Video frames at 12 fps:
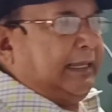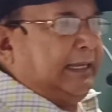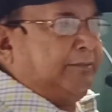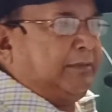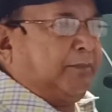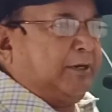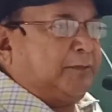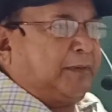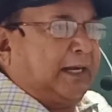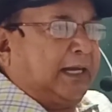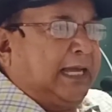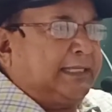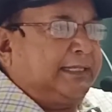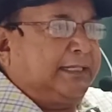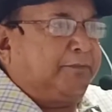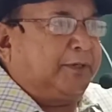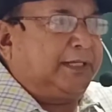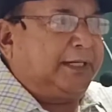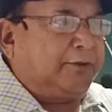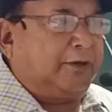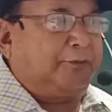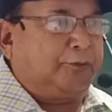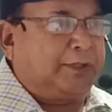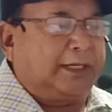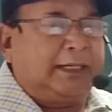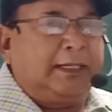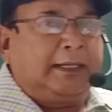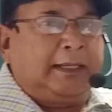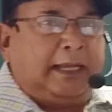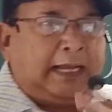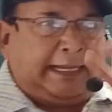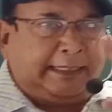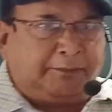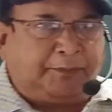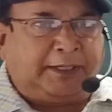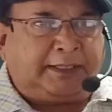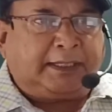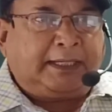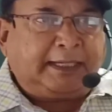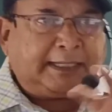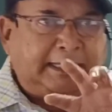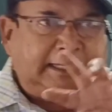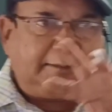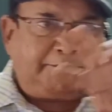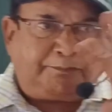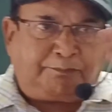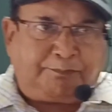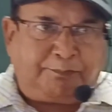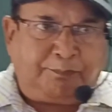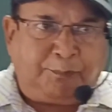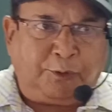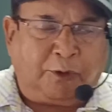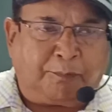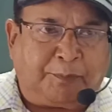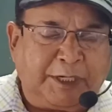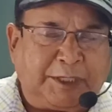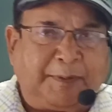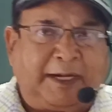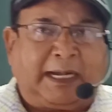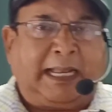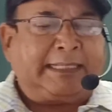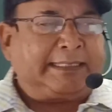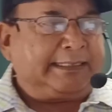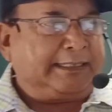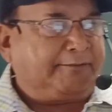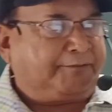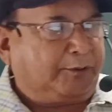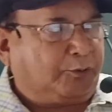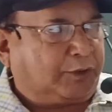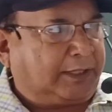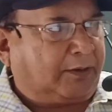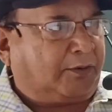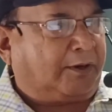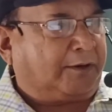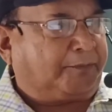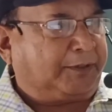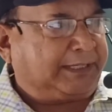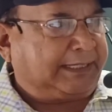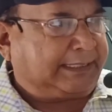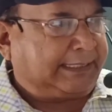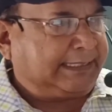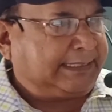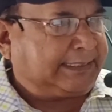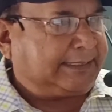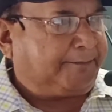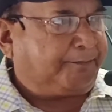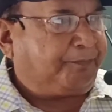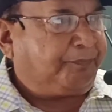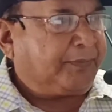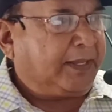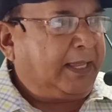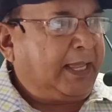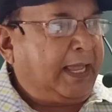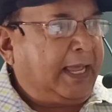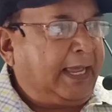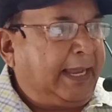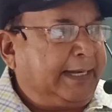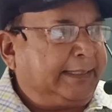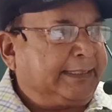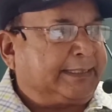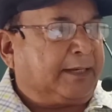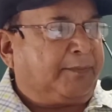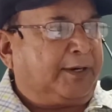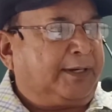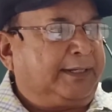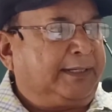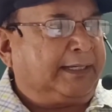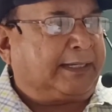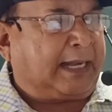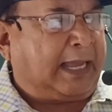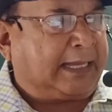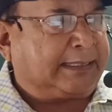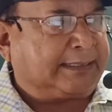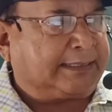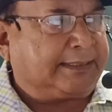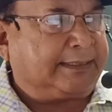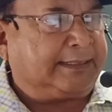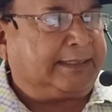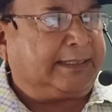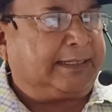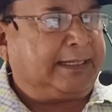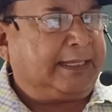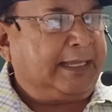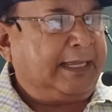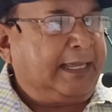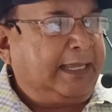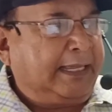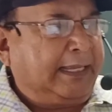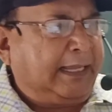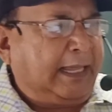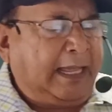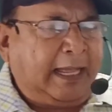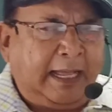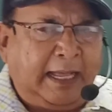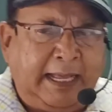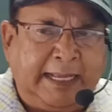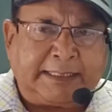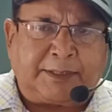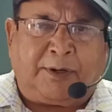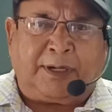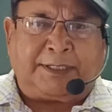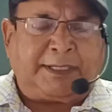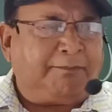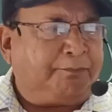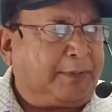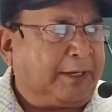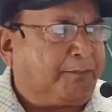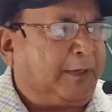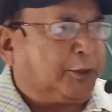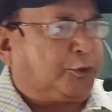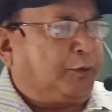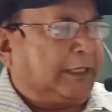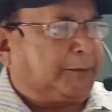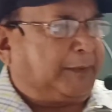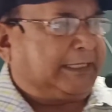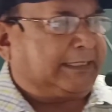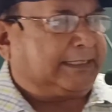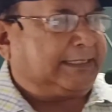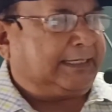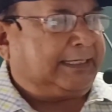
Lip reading: if the principal clause is present or future. I repeat, if your principal clause is in future or present tense and the subordinate clause has got some purpose to express.